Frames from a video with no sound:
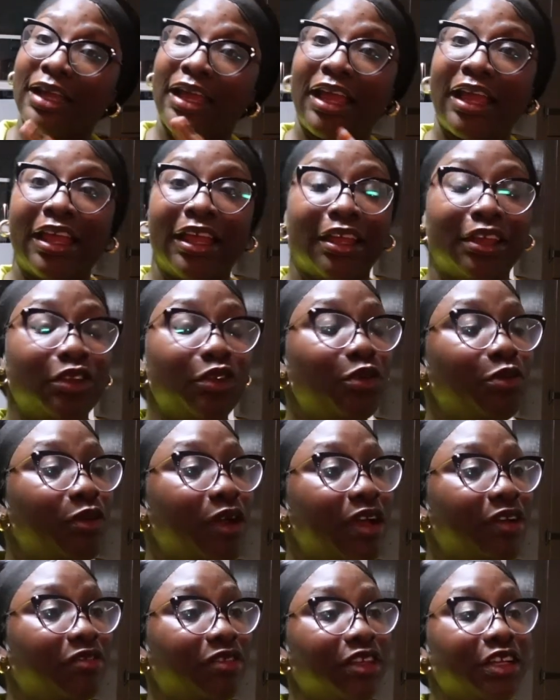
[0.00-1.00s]
And
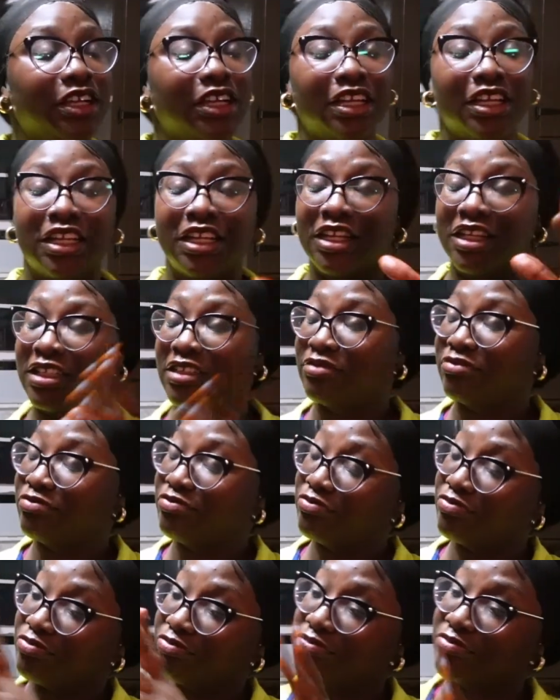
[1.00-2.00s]
whoever,
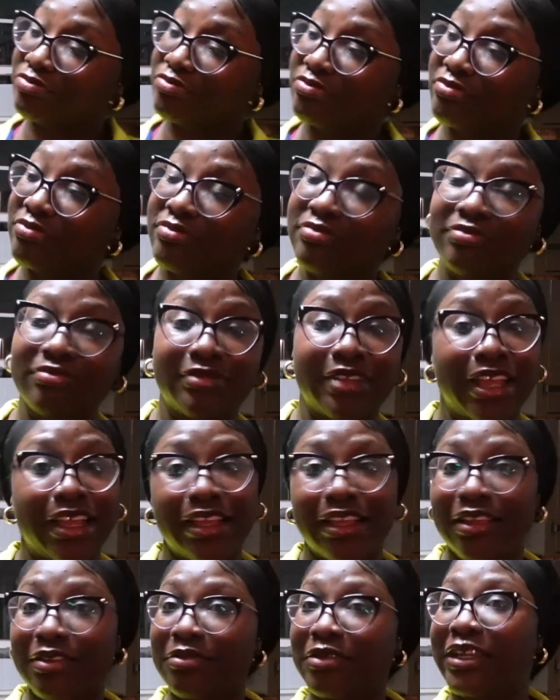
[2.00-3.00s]
they
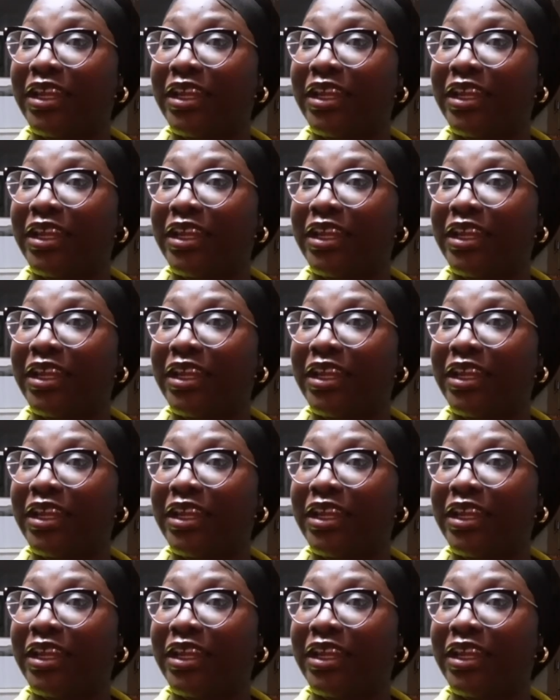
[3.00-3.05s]
getting what